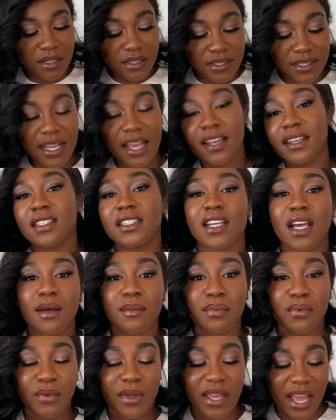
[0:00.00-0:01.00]
Second up,
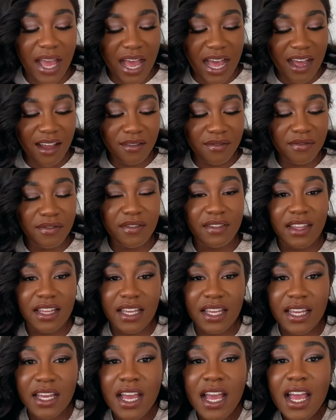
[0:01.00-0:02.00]
we have
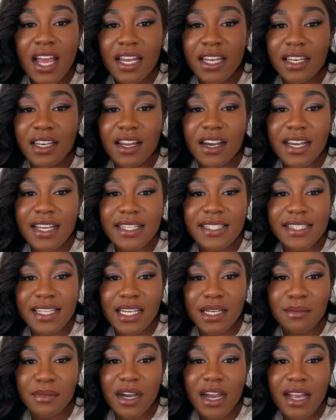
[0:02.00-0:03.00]
the
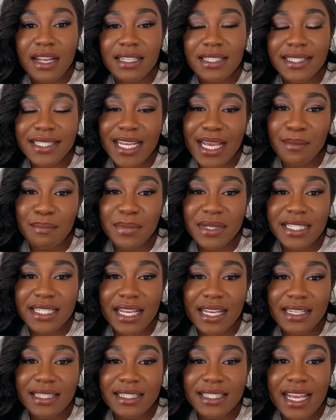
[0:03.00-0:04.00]
Niacinamide
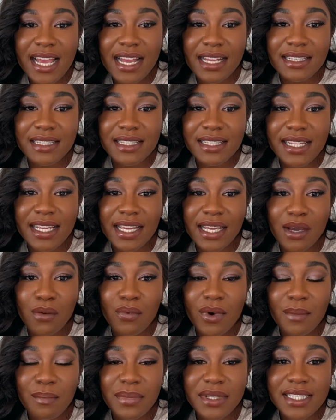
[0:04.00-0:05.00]
10% and Zinc
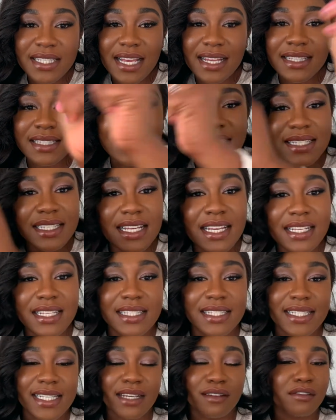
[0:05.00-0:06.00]
1%
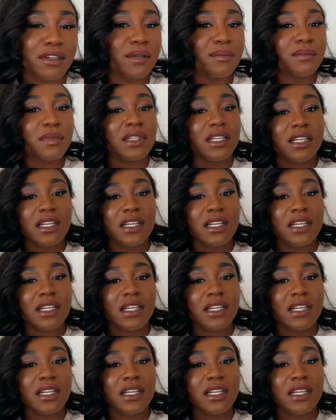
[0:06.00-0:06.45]
serum.